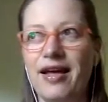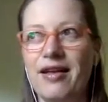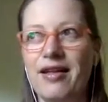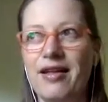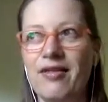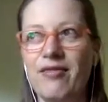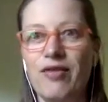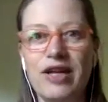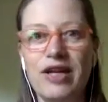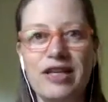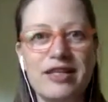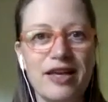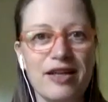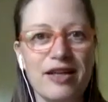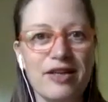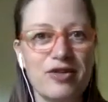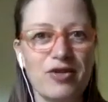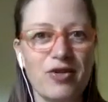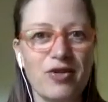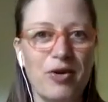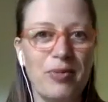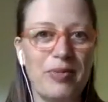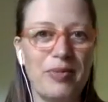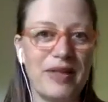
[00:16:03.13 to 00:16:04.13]
retail
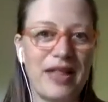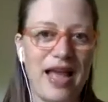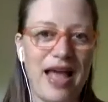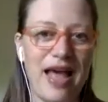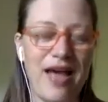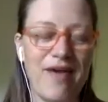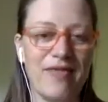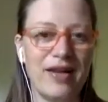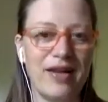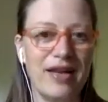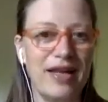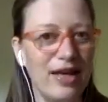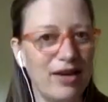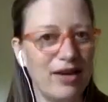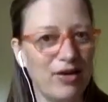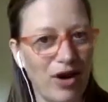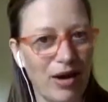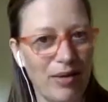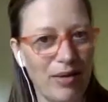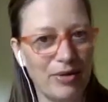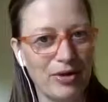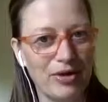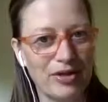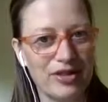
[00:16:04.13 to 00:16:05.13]
store, but they have an
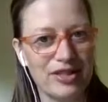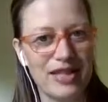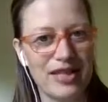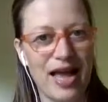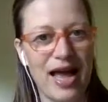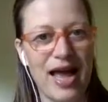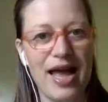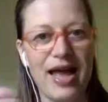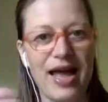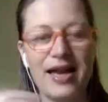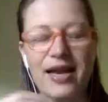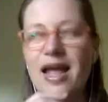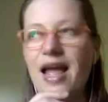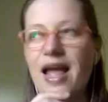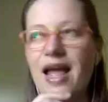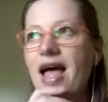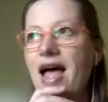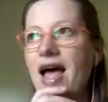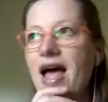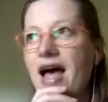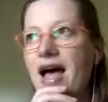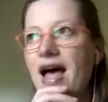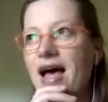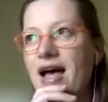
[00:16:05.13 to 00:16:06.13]
e-commerce side.
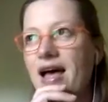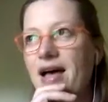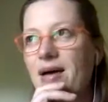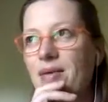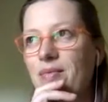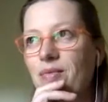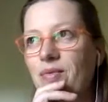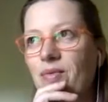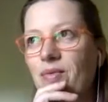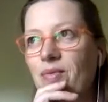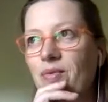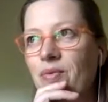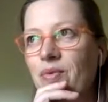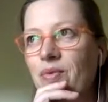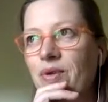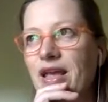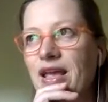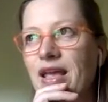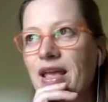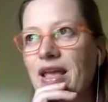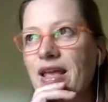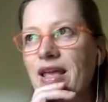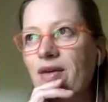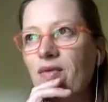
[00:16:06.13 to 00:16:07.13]

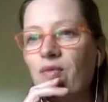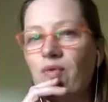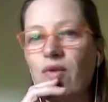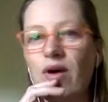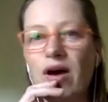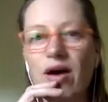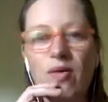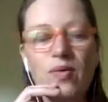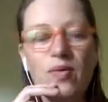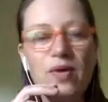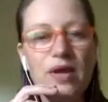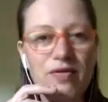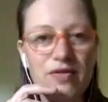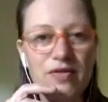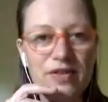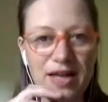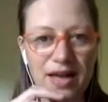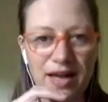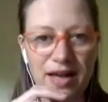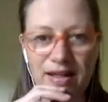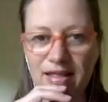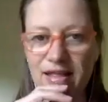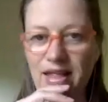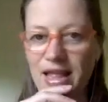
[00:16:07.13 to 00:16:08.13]
What we've
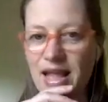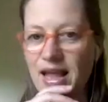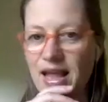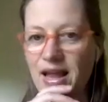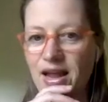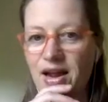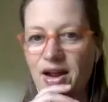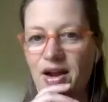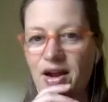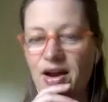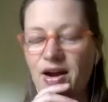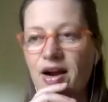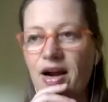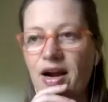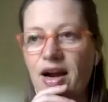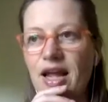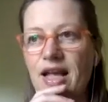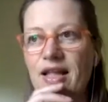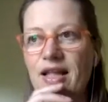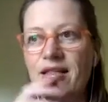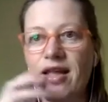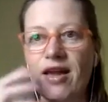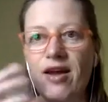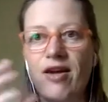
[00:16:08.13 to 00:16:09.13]
done there,
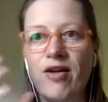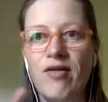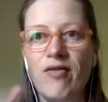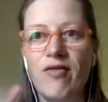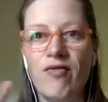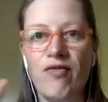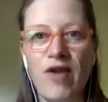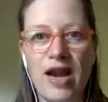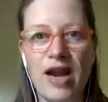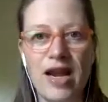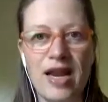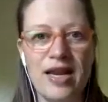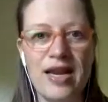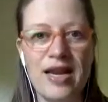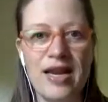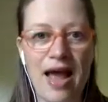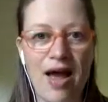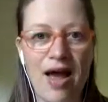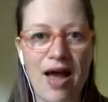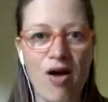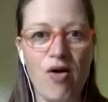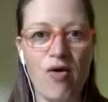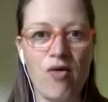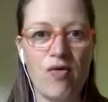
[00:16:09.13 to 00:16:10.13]
they're ready
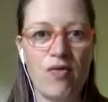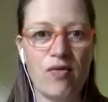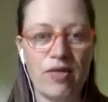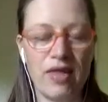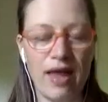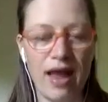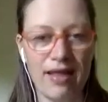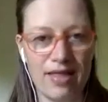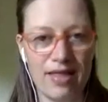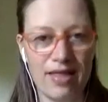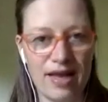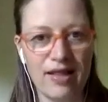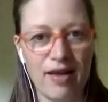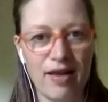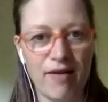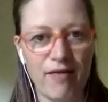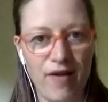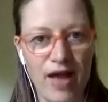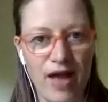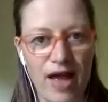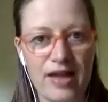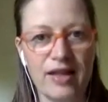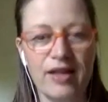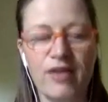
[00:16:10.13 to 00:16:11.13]
now. I think they're
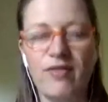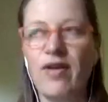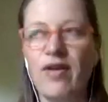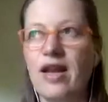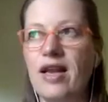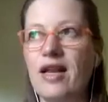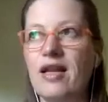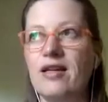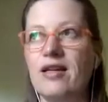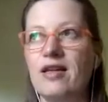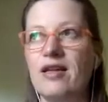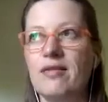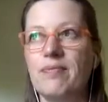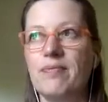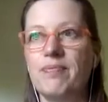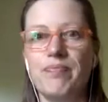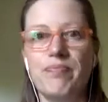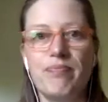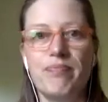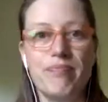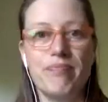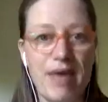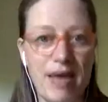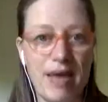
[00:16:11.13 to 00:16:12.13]
finally ready to
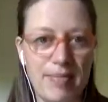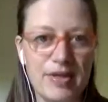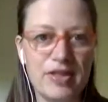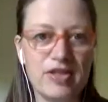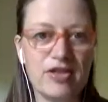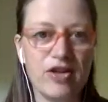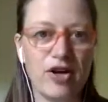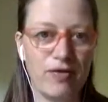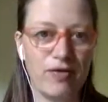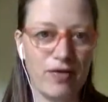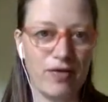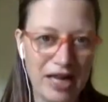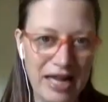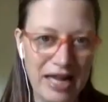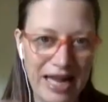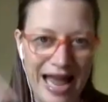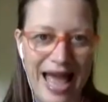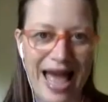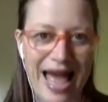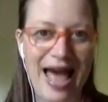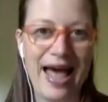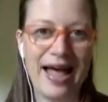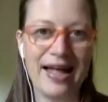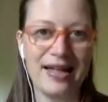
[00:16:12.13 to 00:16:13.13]
maybe start running
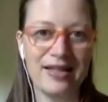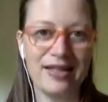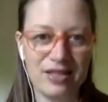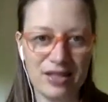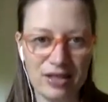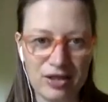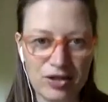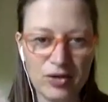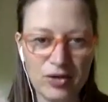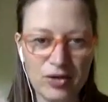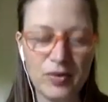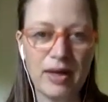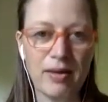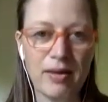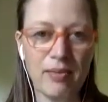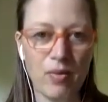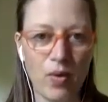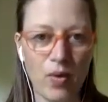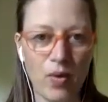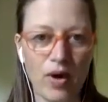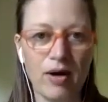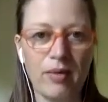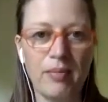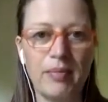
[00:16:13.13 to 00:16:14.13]
ads and doing
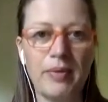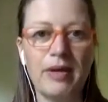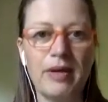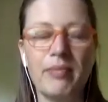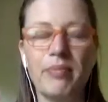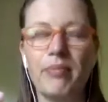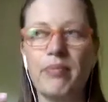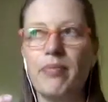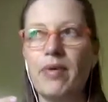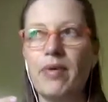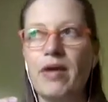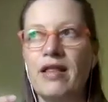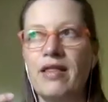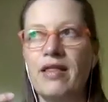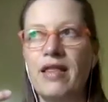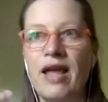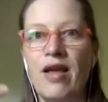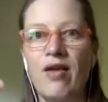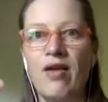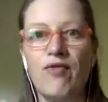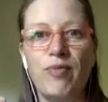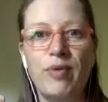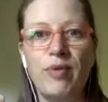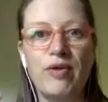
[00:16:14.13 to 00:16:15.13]
more, but
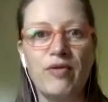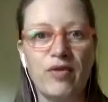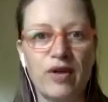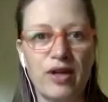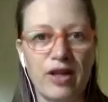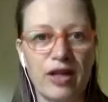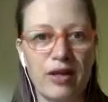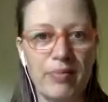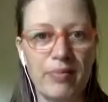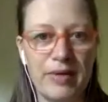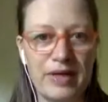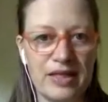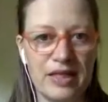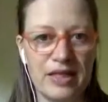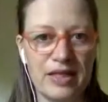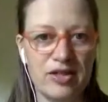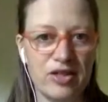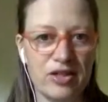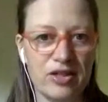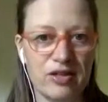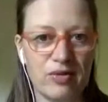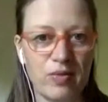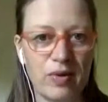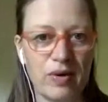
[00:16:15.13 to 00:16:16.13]
they've been really busy
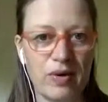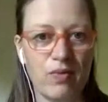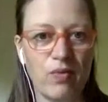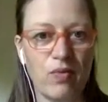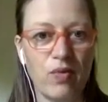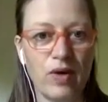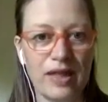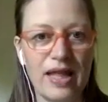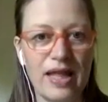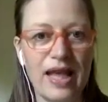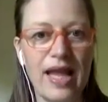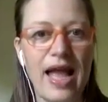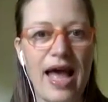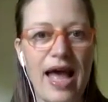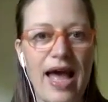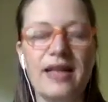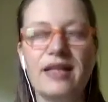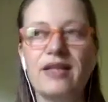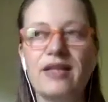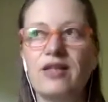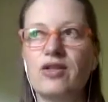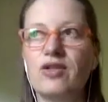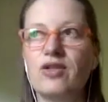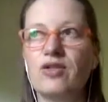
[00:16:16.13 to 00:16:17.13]
just with what they had
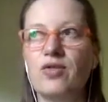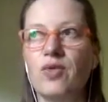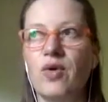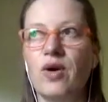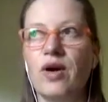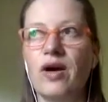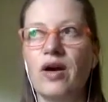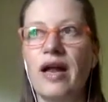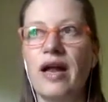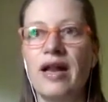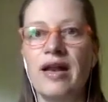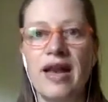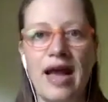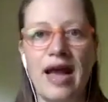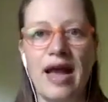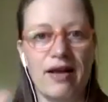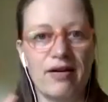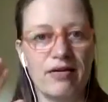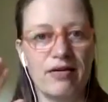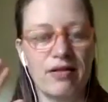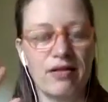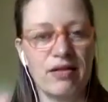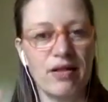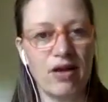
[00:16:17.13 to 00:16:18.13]
in the store, and not
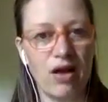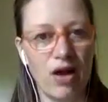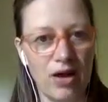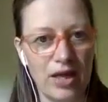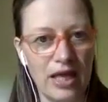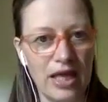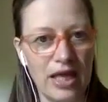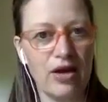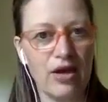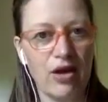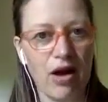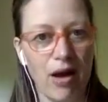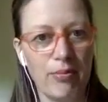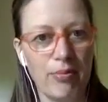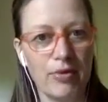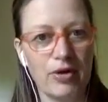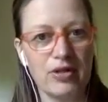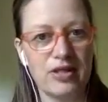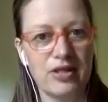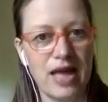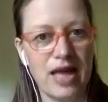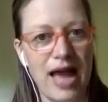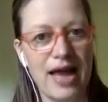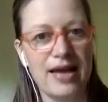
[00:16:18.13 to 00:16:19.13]
the
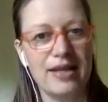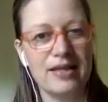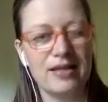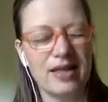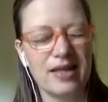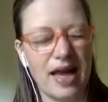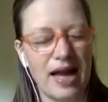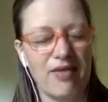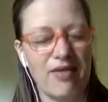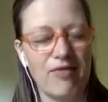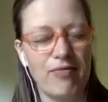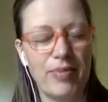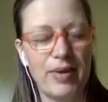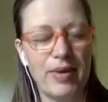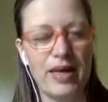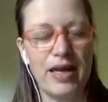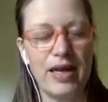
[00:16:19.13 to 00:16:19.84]
e-commerce side has kind of been